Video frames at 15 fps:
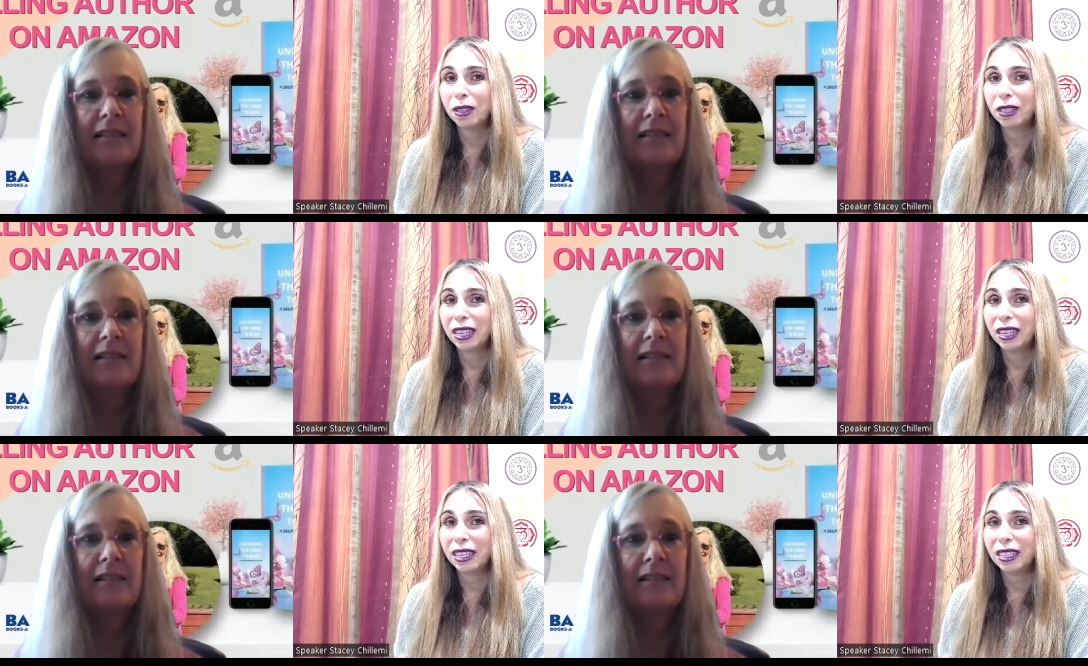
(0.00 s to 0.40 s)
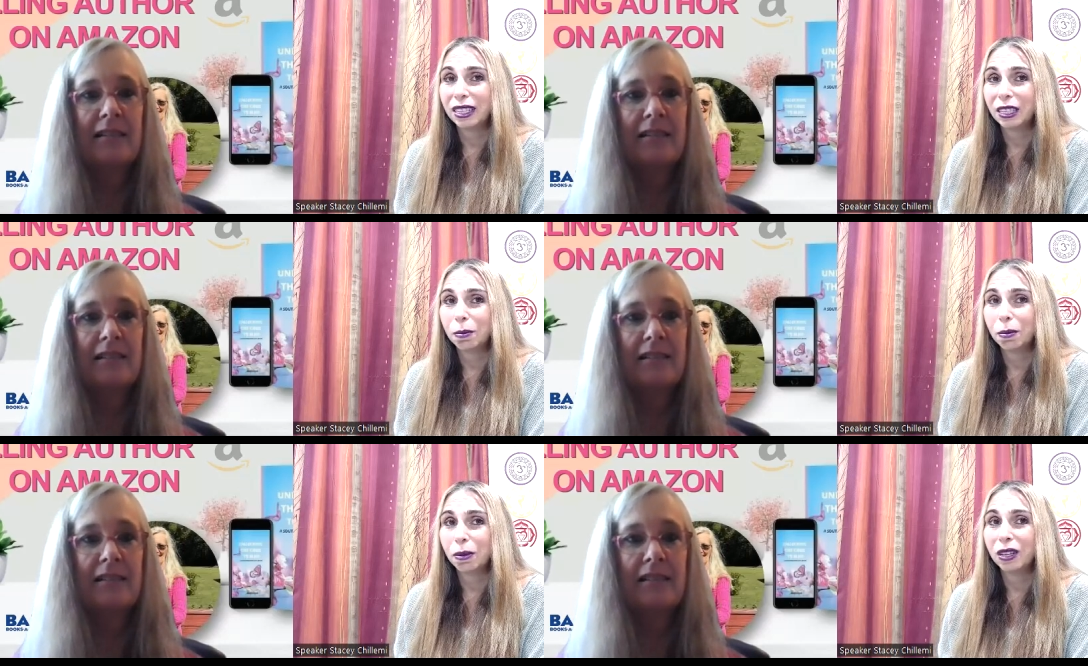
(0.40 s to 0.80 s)
Speaker 1: the
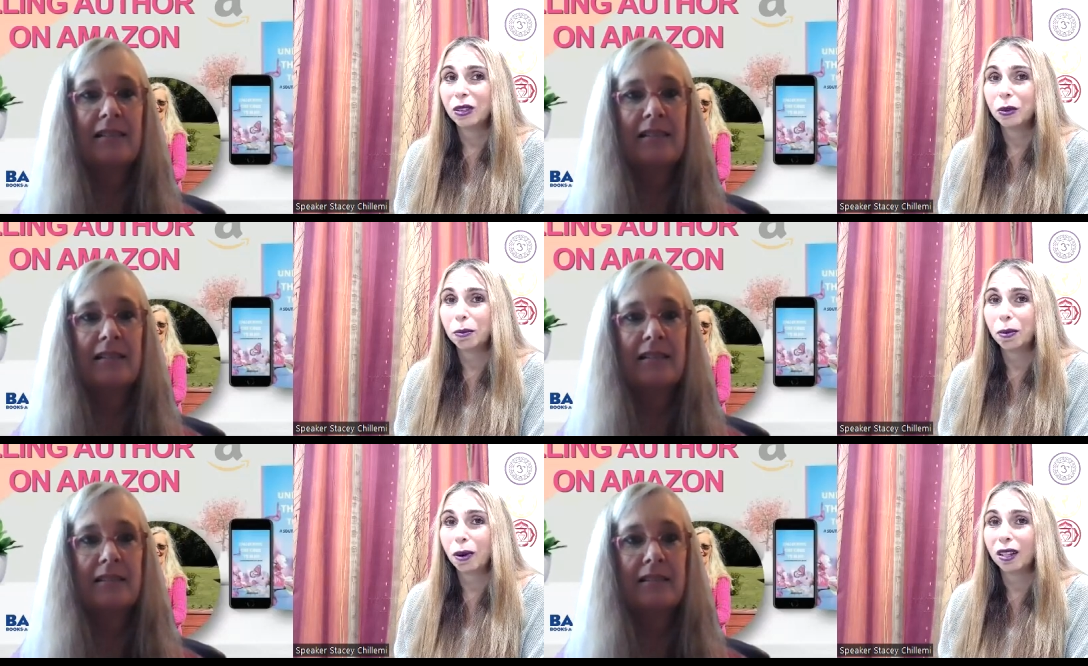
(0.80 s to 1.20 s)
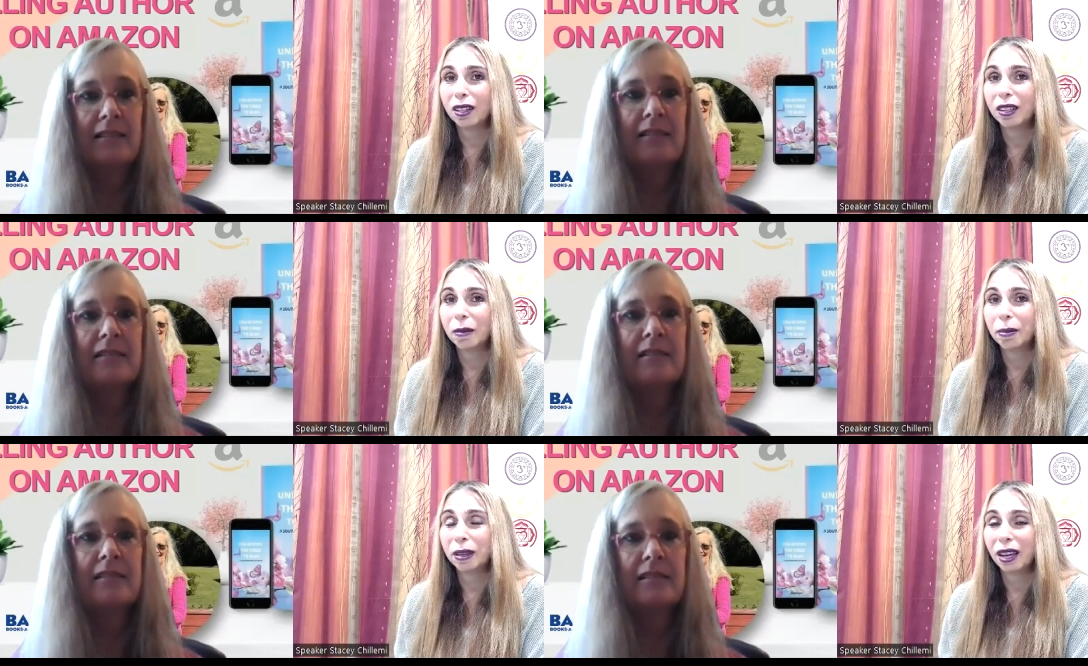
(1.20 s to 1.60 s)
easiest place would
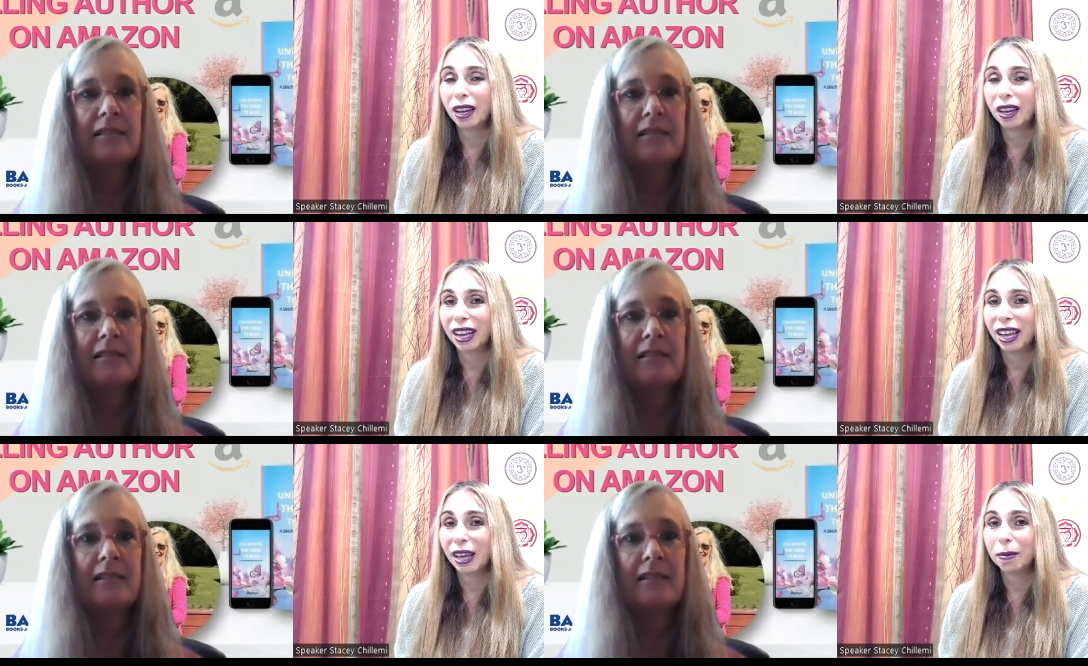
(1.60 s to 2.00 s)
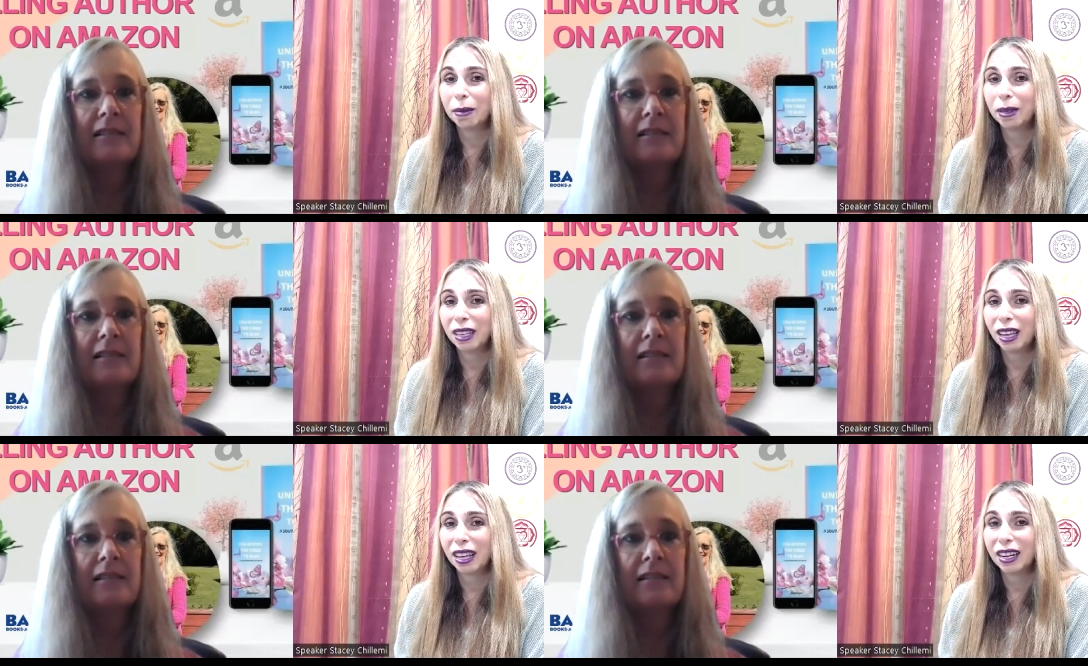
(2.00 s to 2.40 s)
probably be on
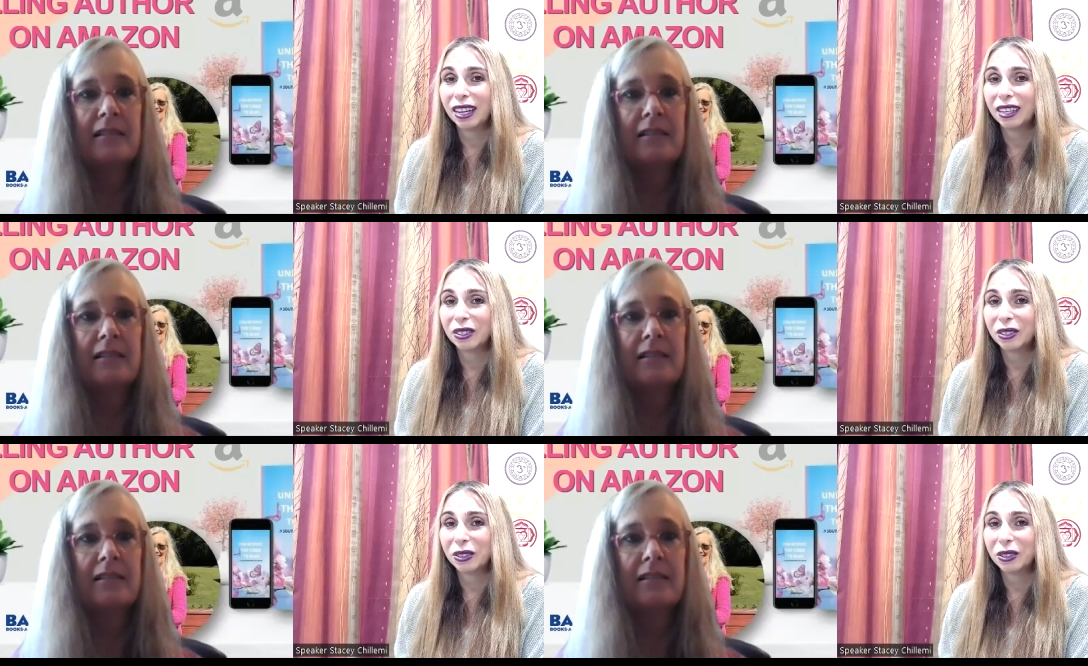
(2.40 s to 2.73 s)
Amazon, I